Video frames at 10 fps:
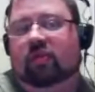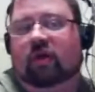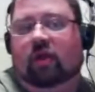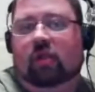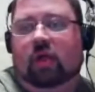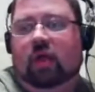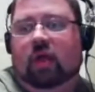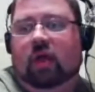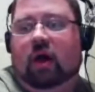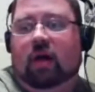the title
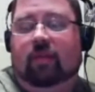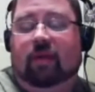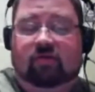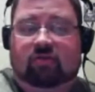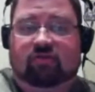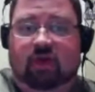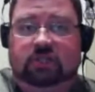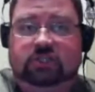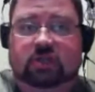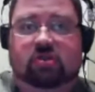because it's
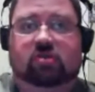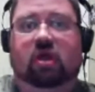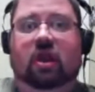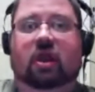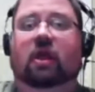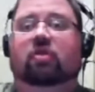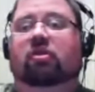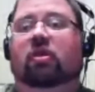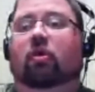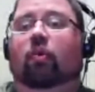fresh, it's exciting,
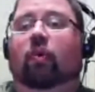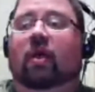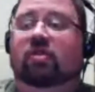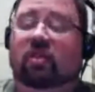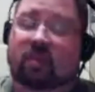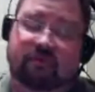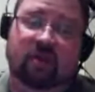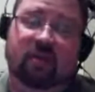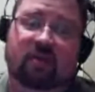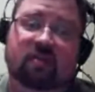it's new, it's
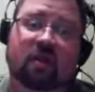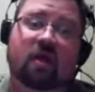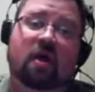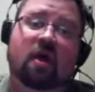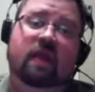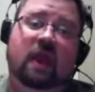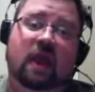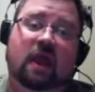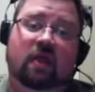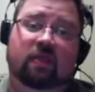different than
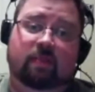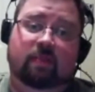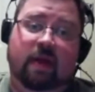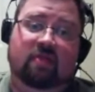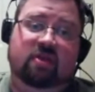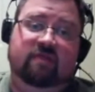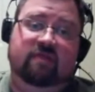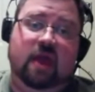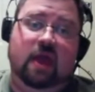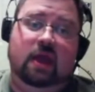the path they've
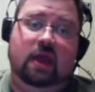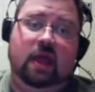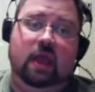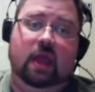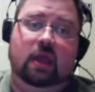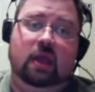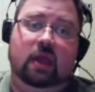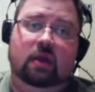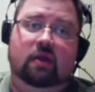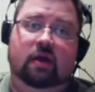had,
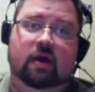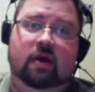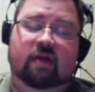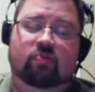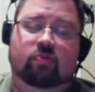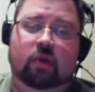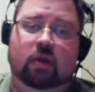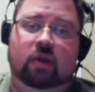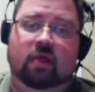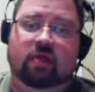and that's
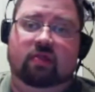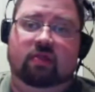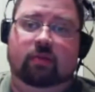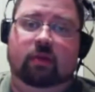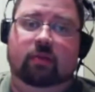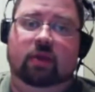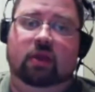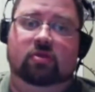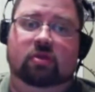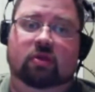what I think the WWE
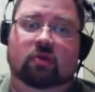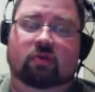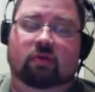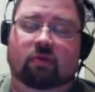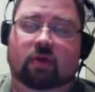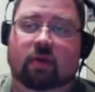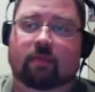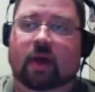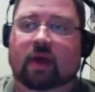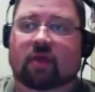needs to do to
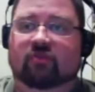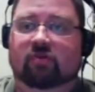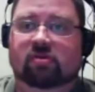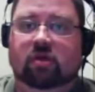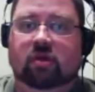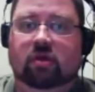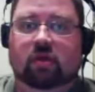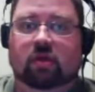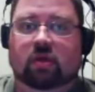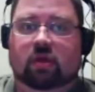keep my interest
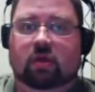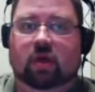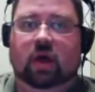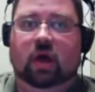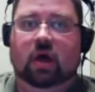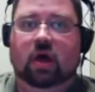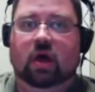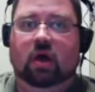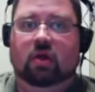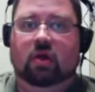
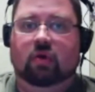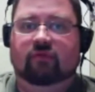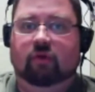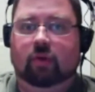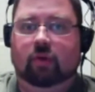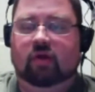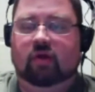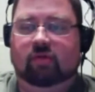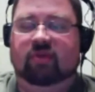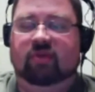going forward.
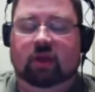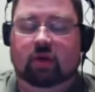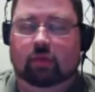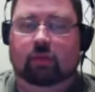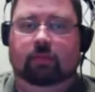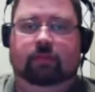Something new.